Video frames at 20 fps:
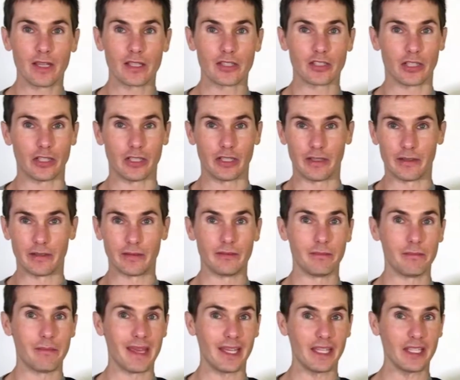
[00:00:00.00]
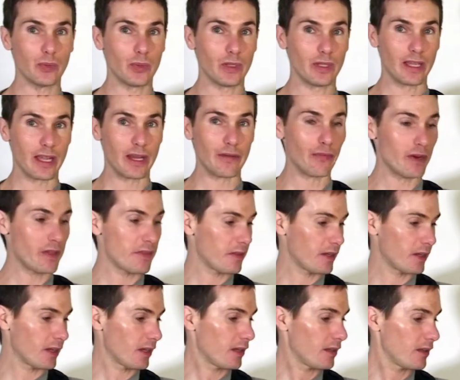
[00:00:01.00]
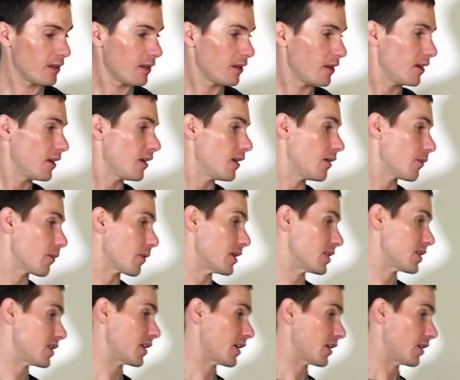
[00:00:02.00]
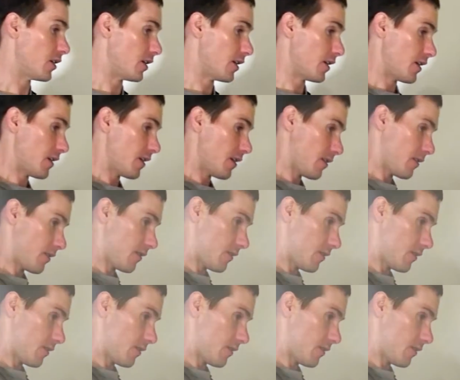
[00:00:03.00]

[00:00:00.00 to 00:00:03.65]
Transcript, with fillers: It's on manual everything. We're gonna stick it on.